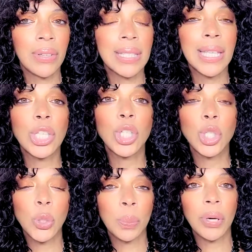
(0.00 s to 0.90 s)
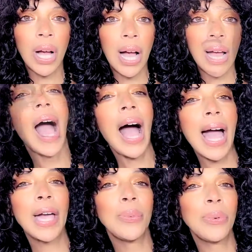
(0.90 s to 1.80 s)
It's like super high.
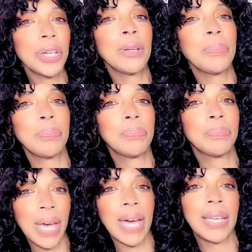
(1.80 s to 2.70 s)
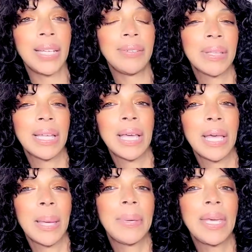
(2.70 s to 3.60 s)
I wouldn't get it
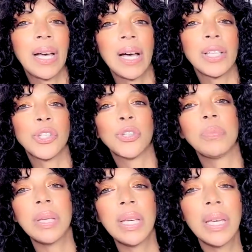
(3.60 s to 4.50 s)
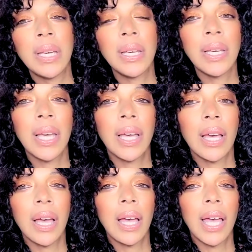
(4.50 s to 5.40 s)
because to me,
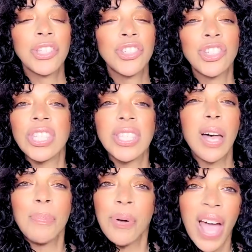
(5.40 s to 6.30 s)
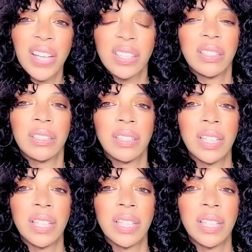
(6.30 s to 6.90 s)
it's just not practical.